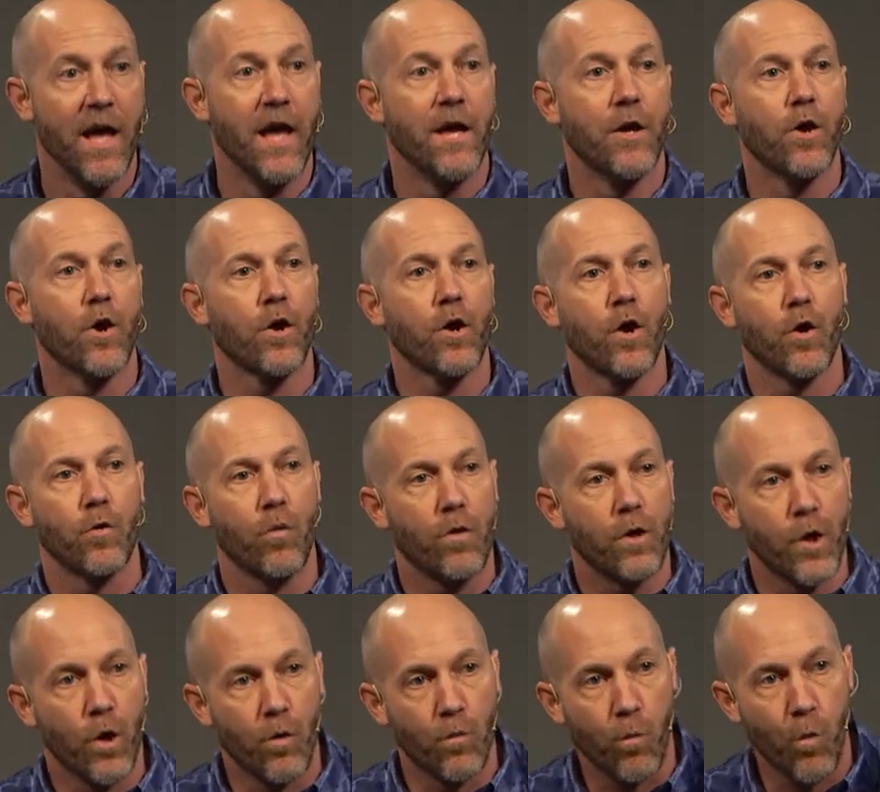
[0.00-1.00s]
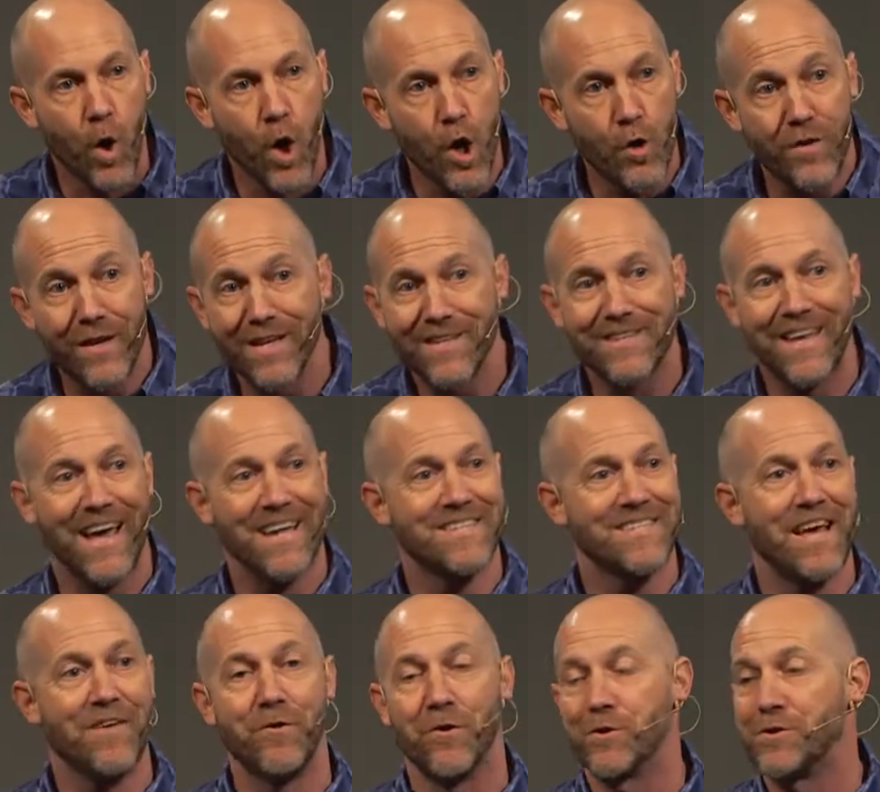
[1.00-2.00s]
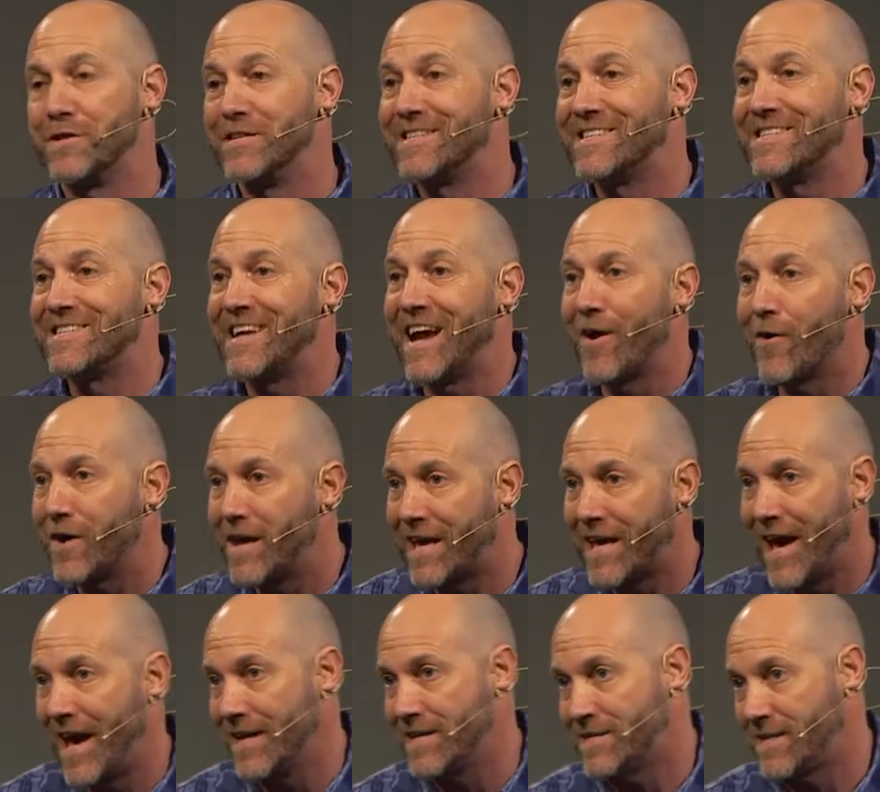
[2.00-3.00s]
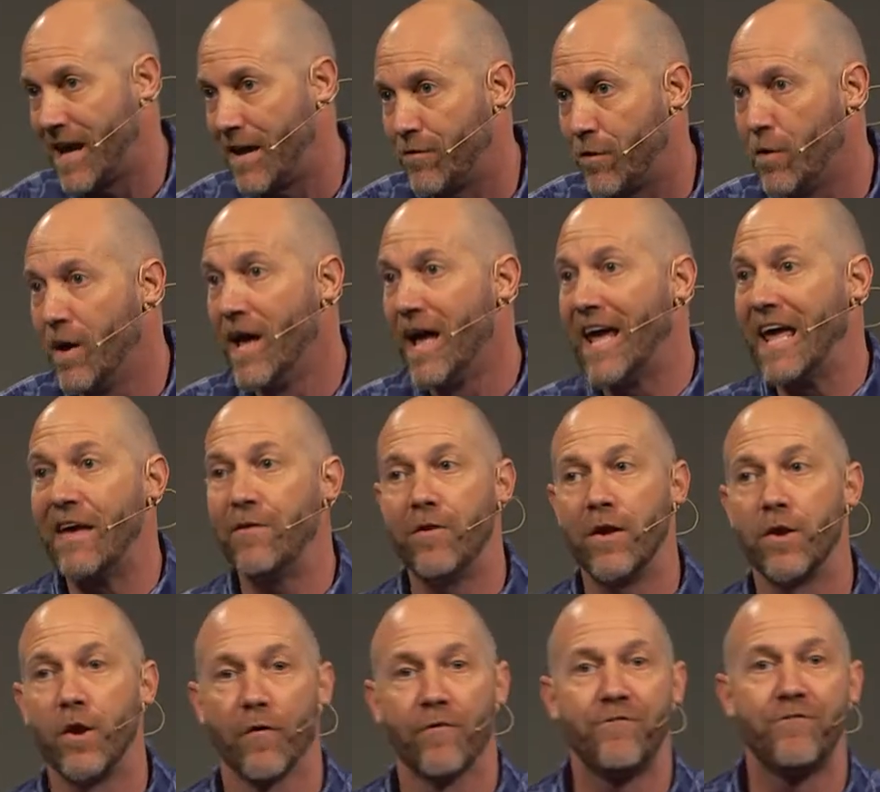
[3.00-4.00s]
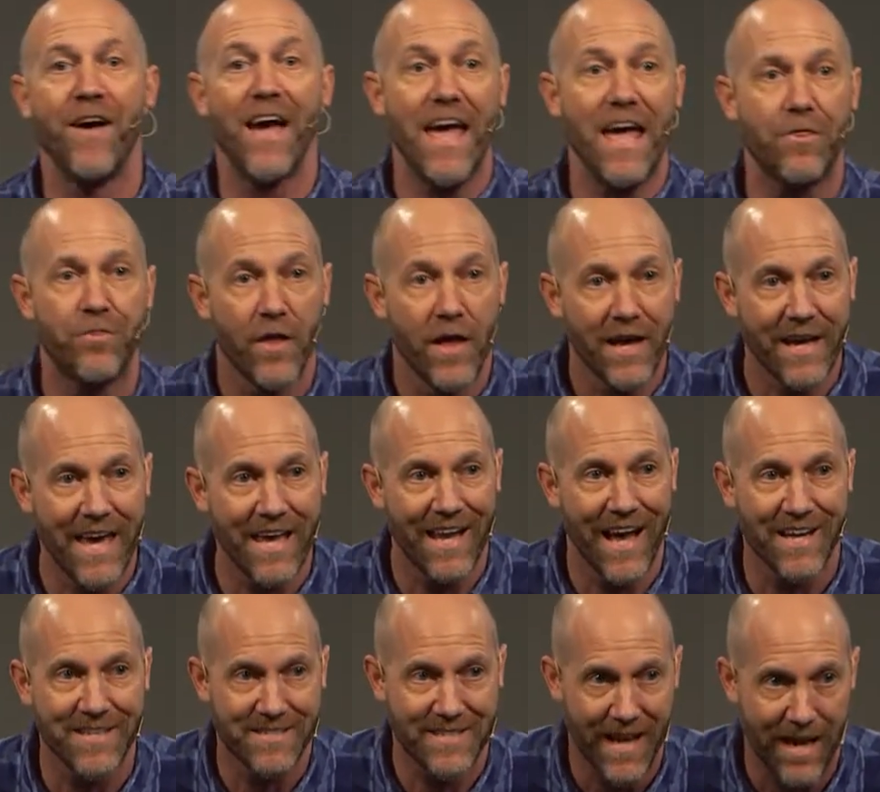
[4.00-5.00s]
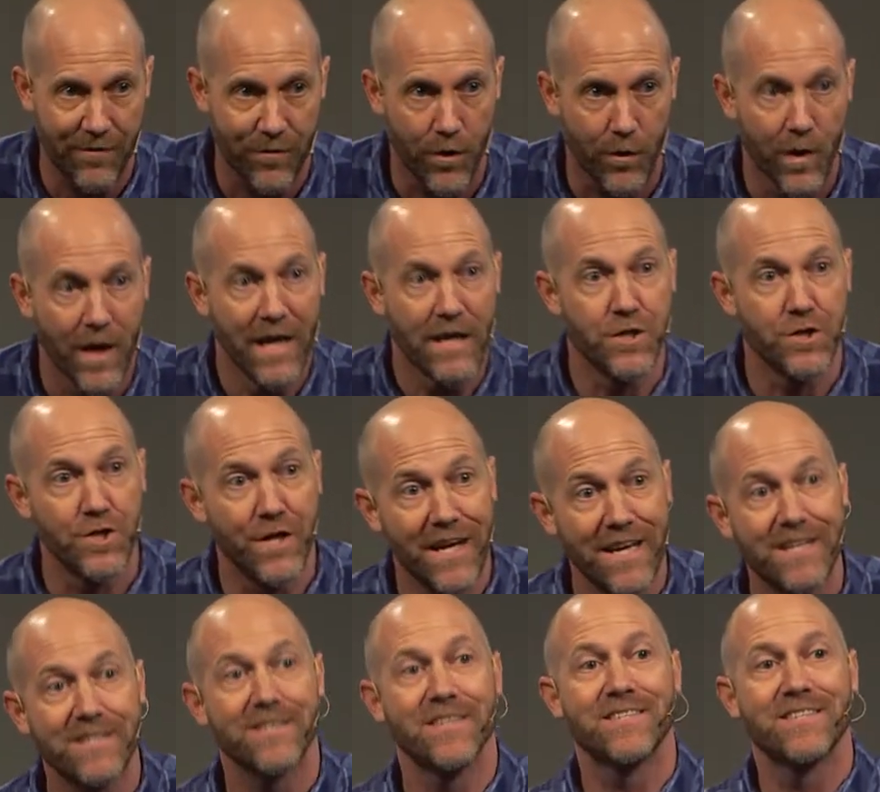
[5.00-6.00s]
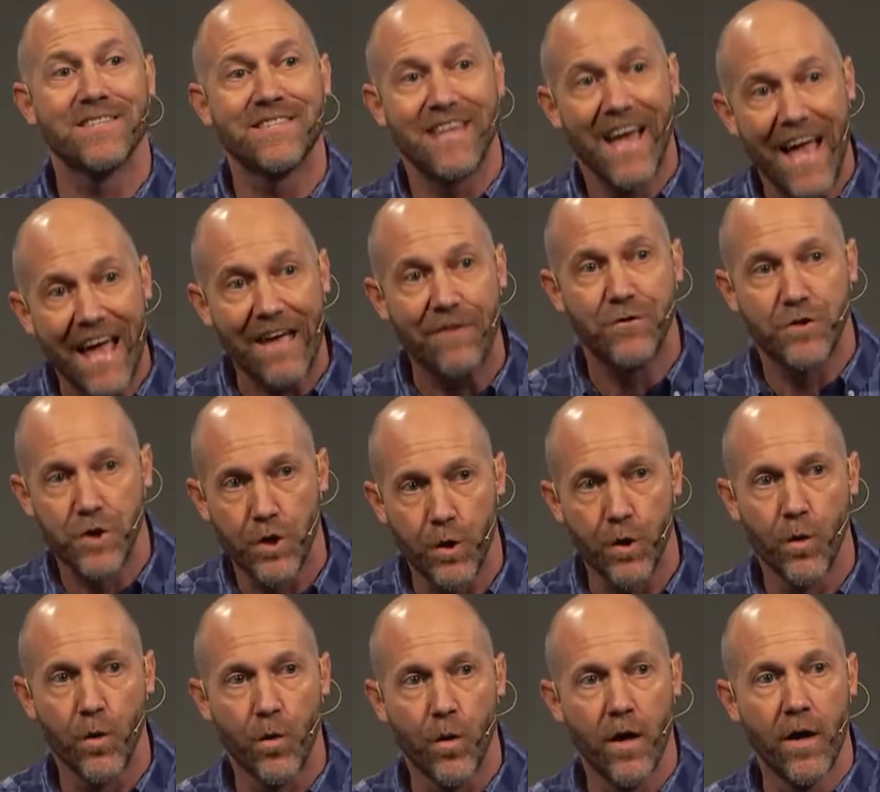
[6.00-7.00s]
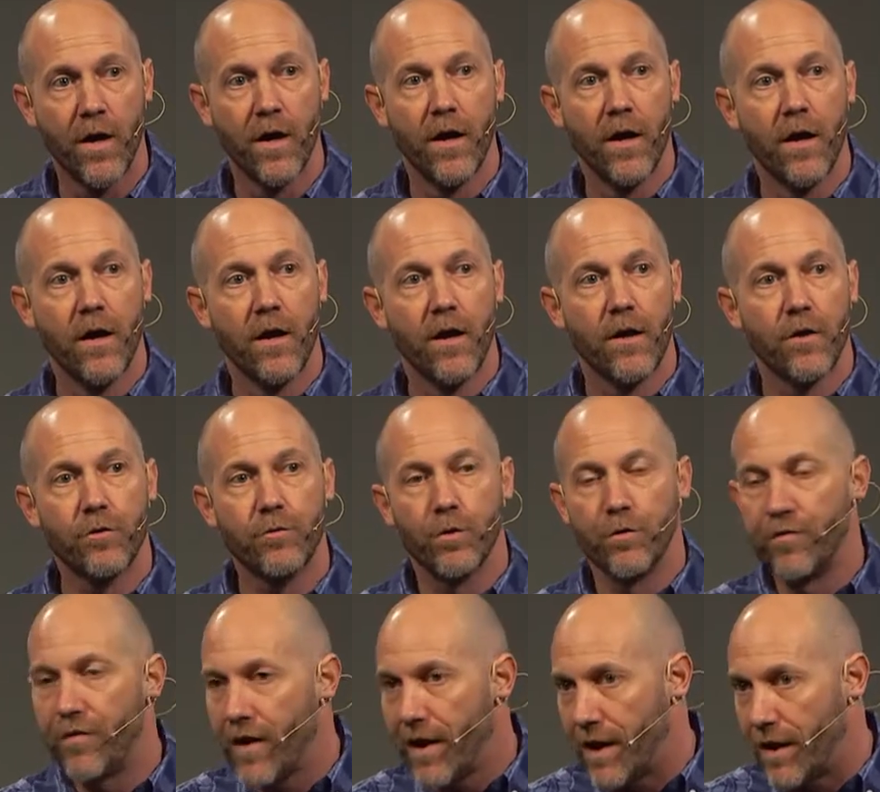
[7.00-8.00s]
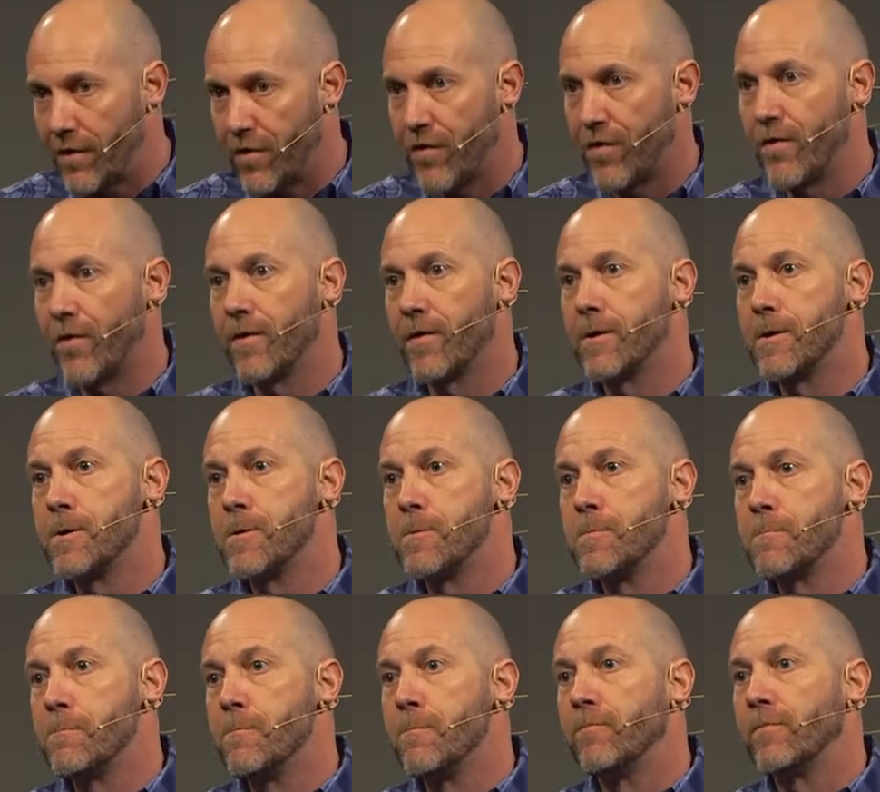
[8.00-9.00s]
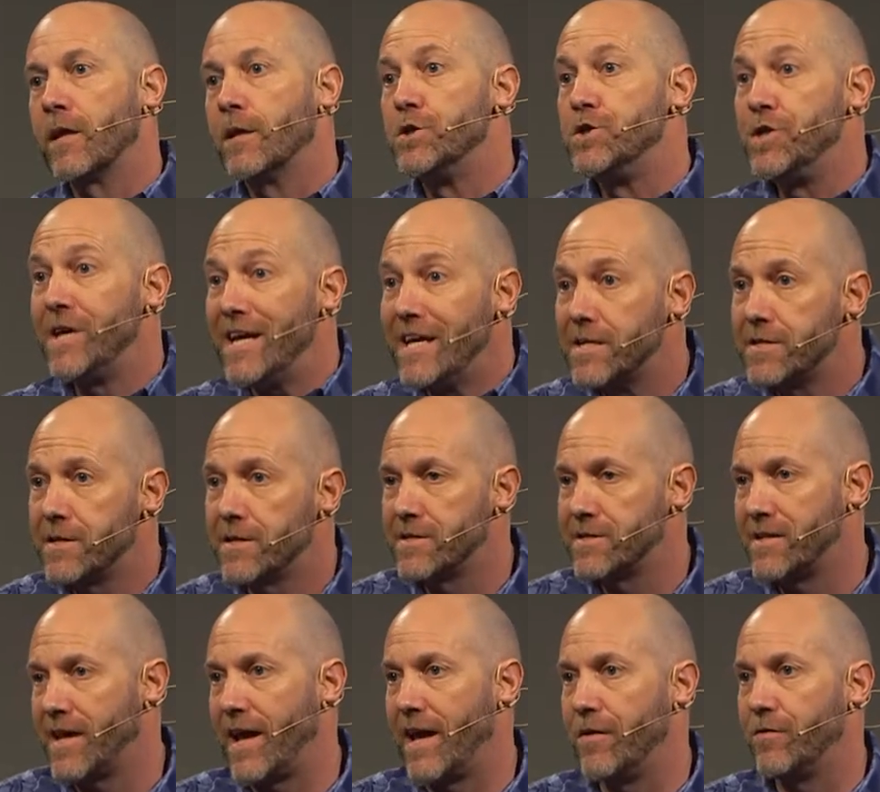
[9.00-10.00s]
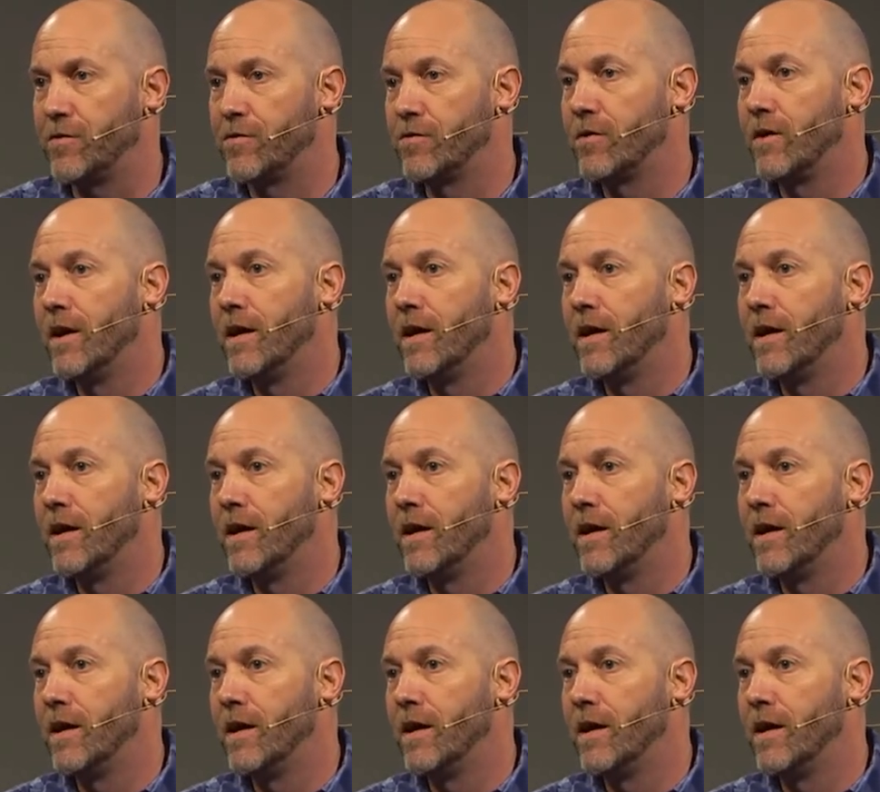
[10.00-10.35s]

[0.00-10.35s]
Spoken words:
Your worthiness can't save you. Your sincerity can't save you. Even your faith cannot save you. Jesus saves you through faith. Jesus saves.